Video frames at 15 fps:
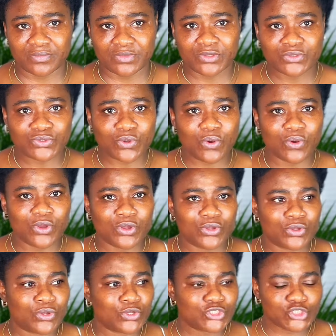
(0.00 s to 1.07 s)
So
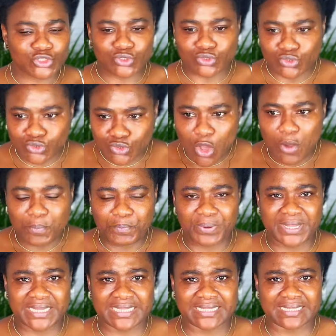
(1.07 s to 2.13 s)
stop
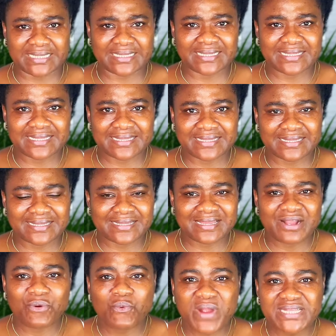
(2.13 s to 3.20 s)

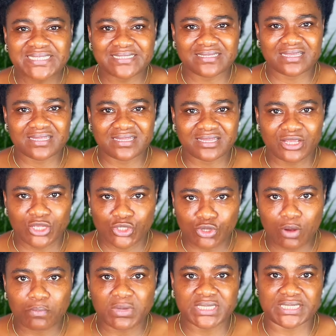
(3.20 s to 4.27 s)
wasting
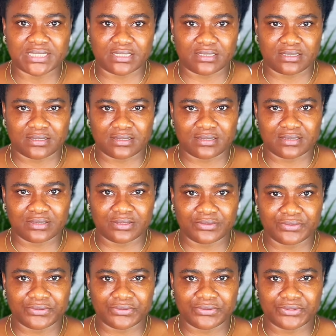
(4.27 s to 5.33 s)
your money.
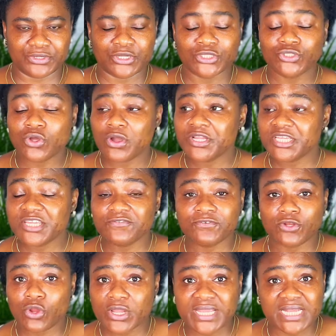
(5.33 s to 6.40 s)
Don't give
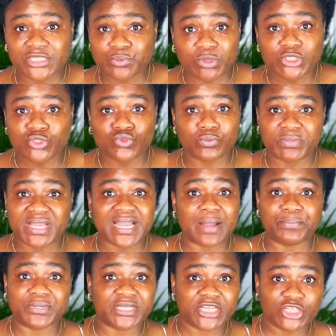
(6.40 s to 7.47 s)
lawyers money to make
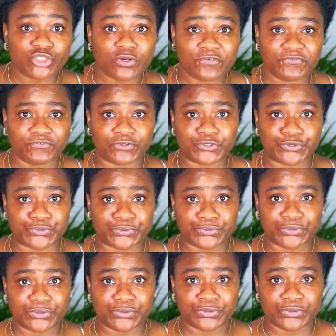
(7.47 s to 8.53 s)
application for you.
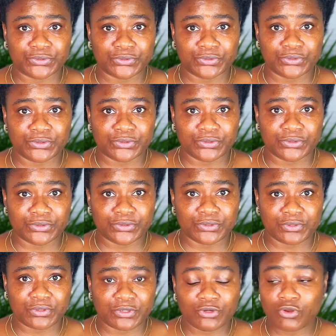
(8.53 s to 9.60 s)

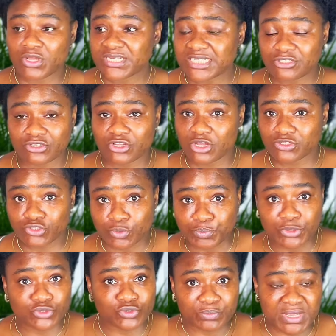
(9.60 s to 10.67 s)
Lawyers are not
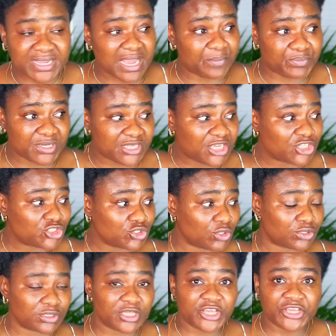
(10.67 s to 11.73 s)
supposed to make
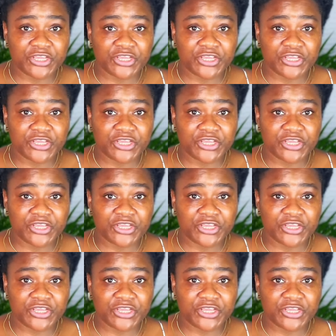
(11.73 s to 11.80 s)
application.